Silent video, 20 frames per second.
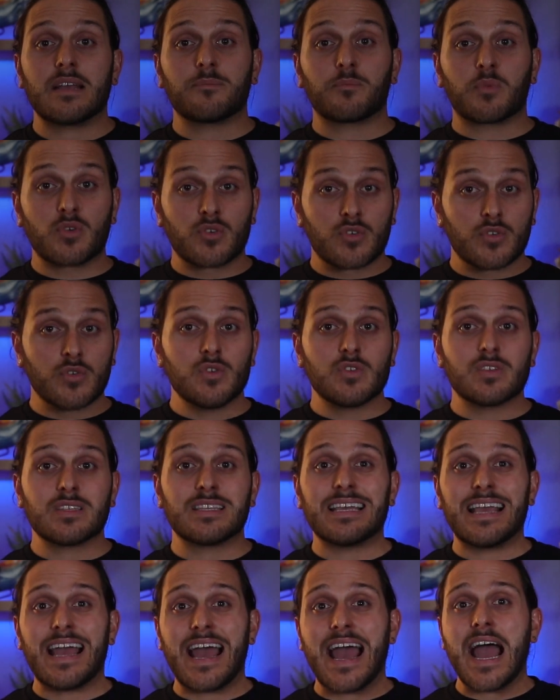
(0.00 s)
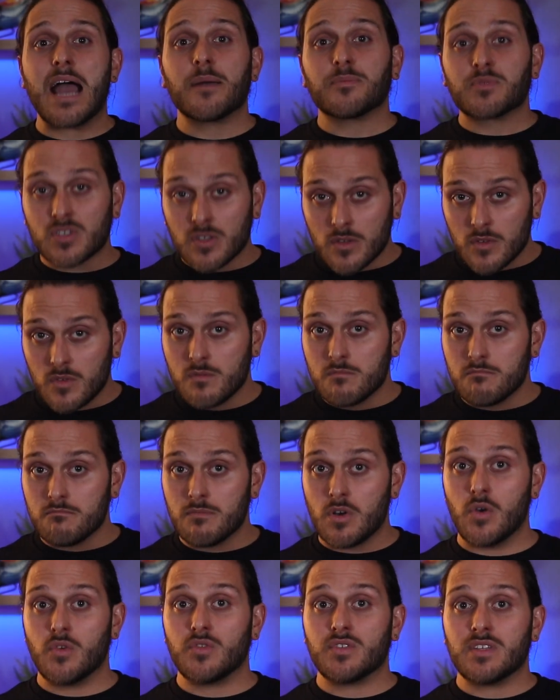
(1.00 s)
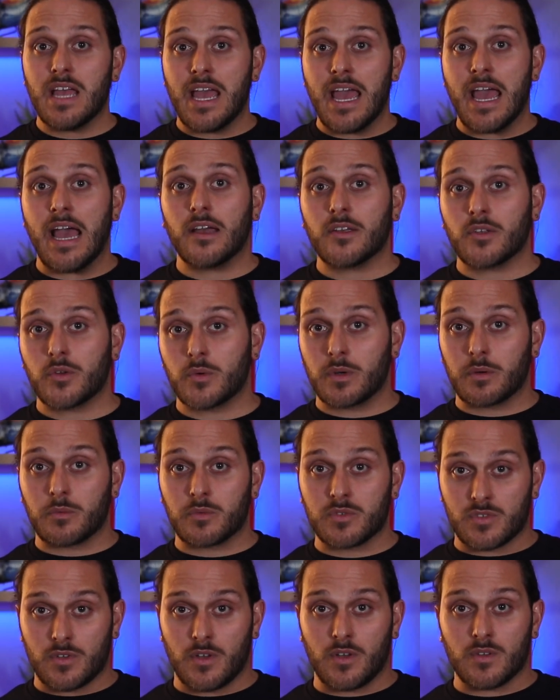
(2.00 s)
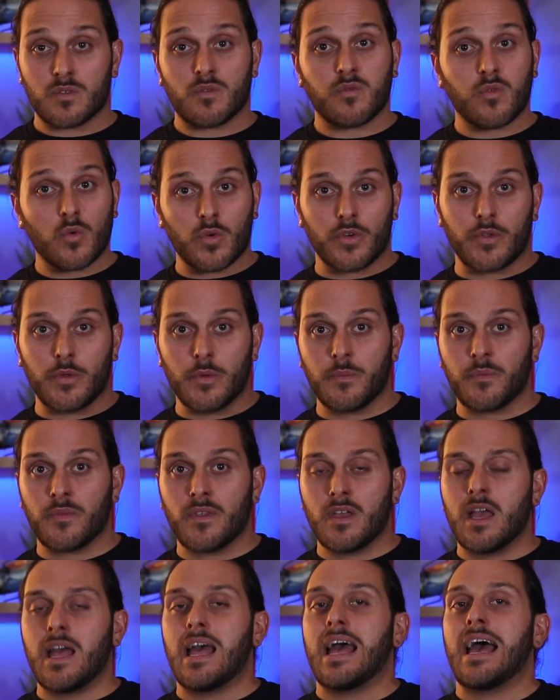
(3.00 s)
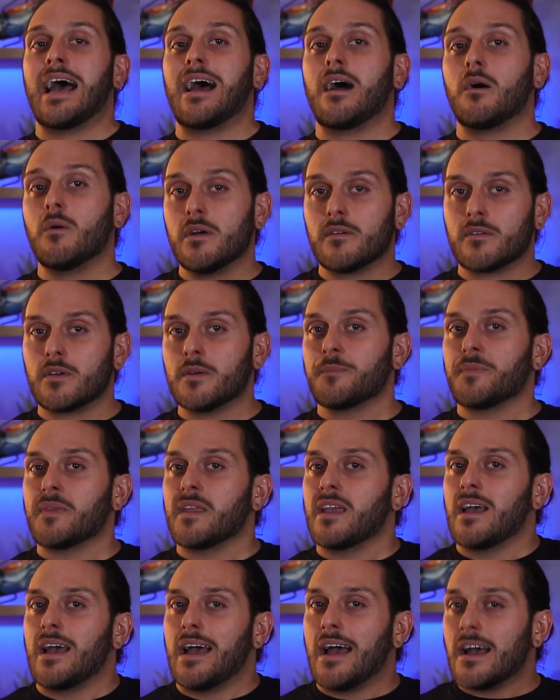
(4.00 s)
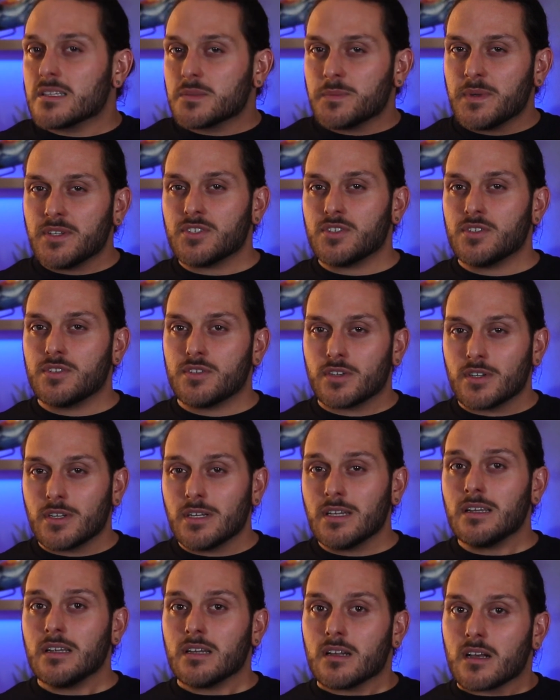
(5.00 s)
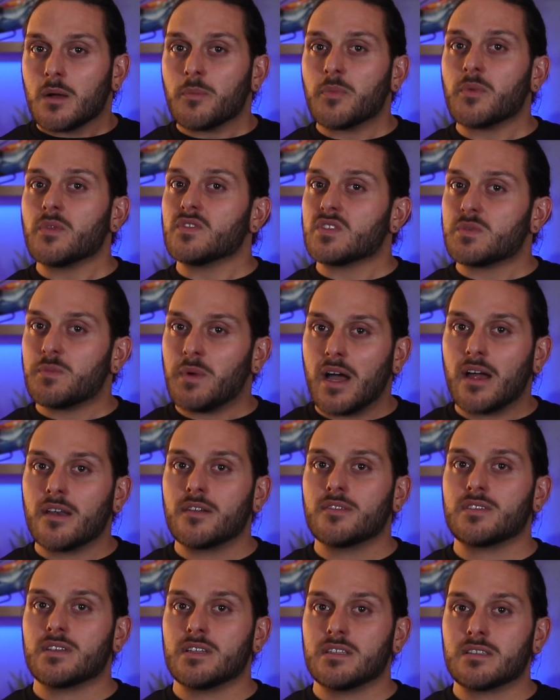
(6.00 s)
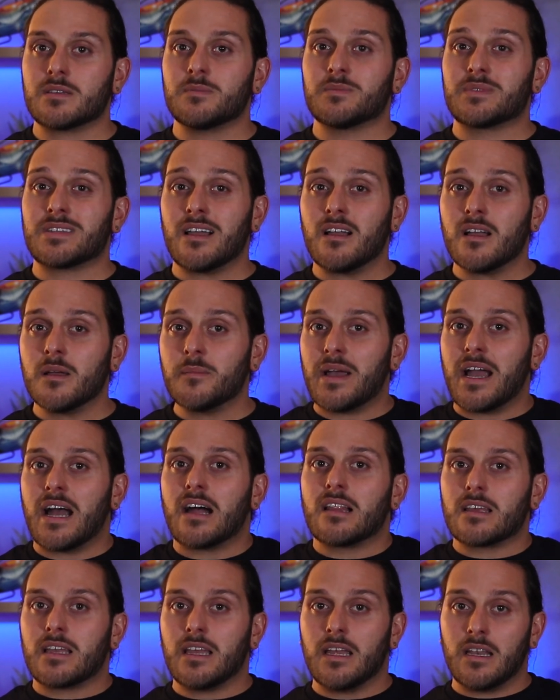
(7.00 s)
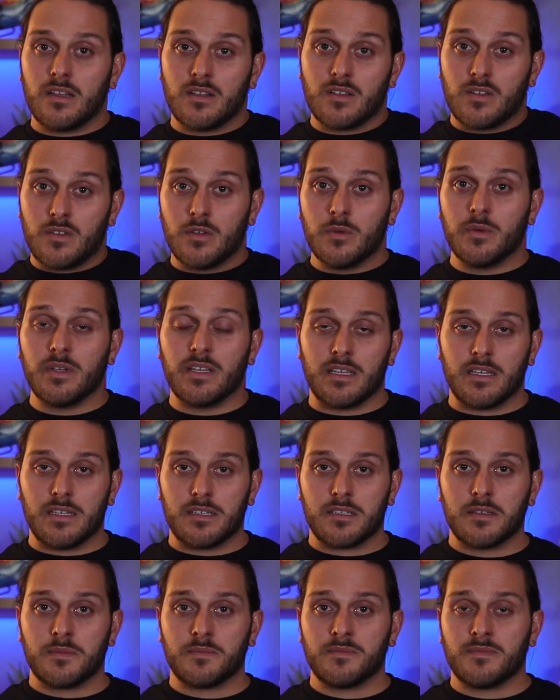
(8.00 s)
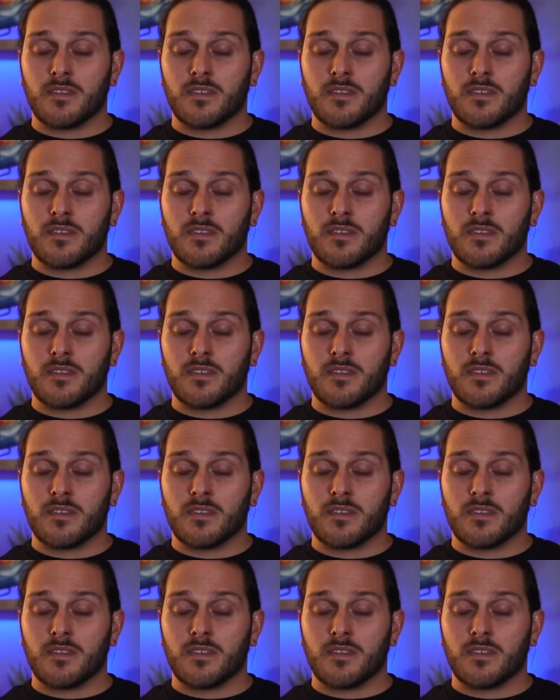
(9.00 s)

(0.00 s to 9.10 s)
to produce the absolute most accurate results for you. However, as mentioned, you're going to need a couple of spotters and some time allocated to doing this.